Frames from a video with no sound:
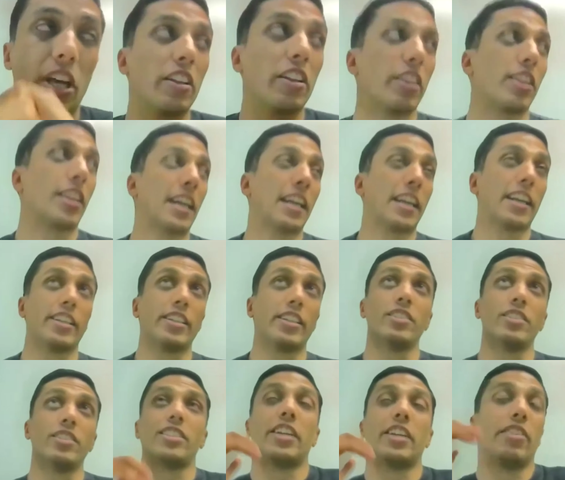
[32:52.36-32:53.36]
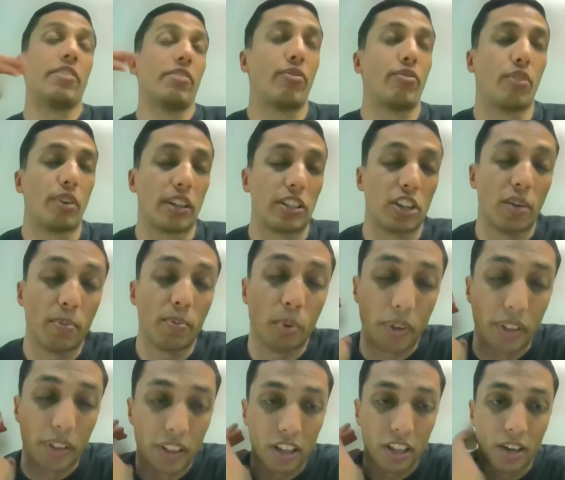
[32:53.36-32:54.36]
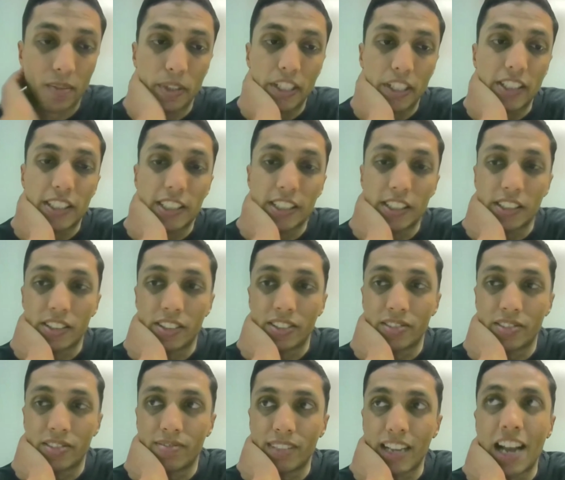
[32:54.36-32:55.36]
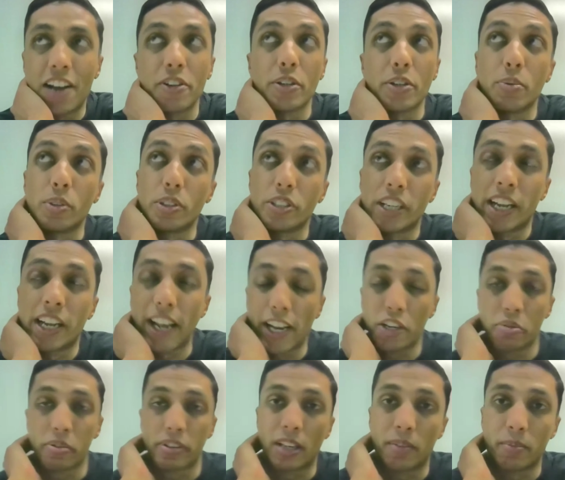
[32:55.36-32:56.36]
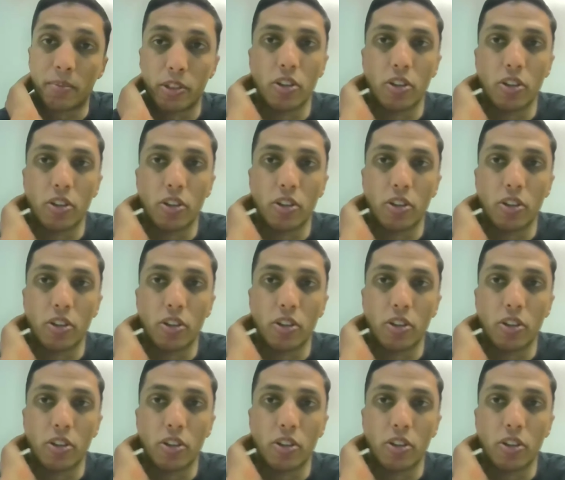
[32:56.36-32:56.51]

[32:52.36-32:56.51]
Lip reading: the other thing is, if, for example, with companies, is how do you want to engage with them?